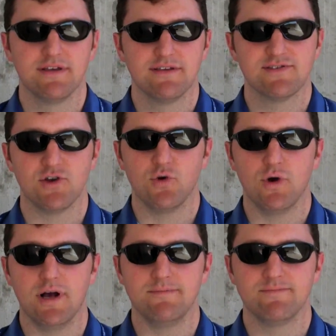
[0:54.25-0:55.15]

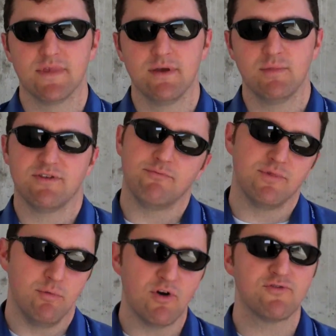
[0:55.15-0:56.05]
So, but
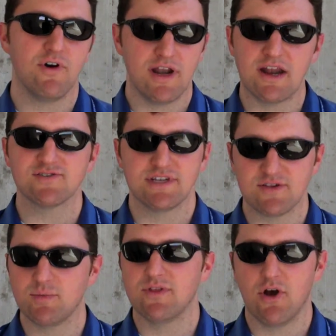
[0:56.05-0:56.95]
the most fun, honestly,
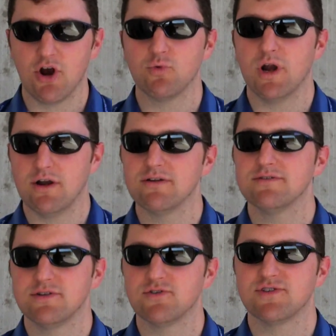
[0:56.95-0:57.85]
has been the hardware.
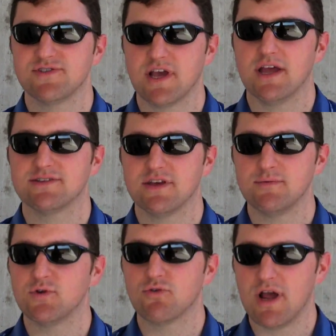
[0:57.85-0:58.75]
You know, since I got to
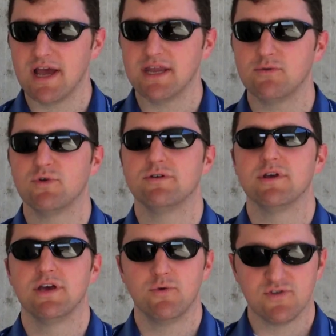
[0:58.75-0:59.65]
come to Orion and we
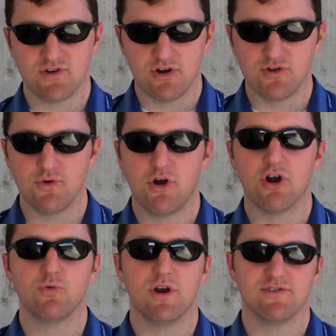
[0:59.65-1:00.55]
started doing
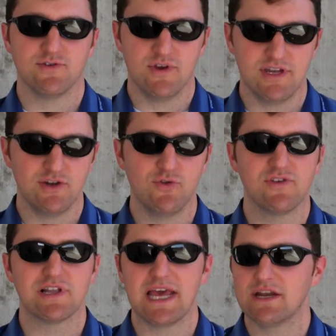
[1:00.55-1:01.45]
hardware. So getting to do
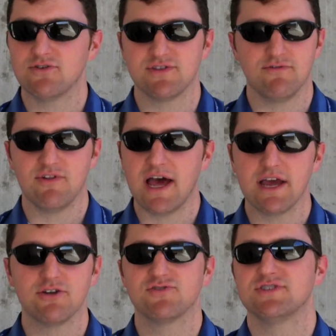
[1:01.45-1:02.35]
these landers that fly
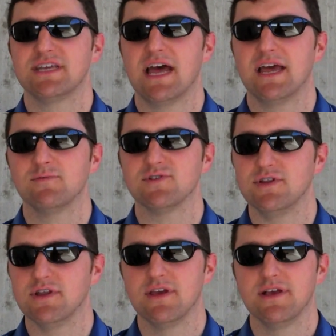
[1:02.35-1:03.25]
hundreds of times
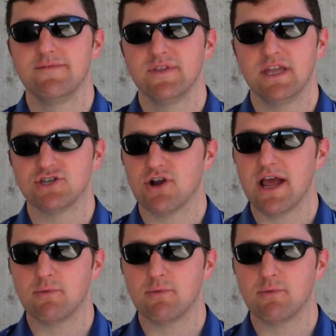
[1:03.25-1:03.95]
and try